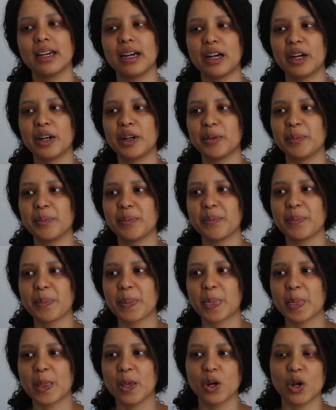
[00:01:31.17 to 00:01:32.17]

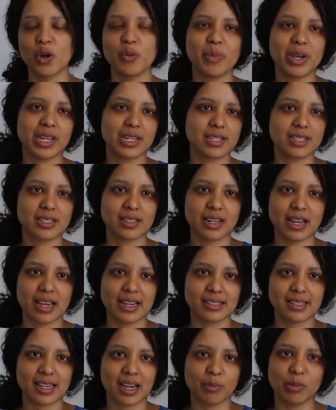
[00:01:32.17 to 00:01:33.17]
Medicine
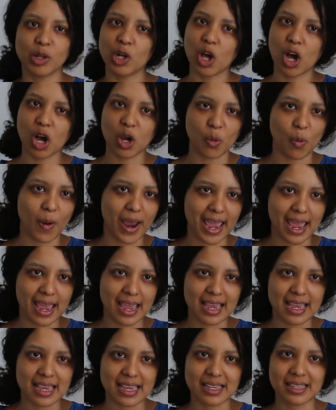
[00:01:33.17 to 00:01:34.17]
has come a long
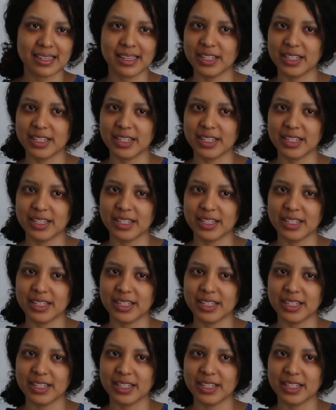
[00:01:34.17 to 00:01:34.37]
way.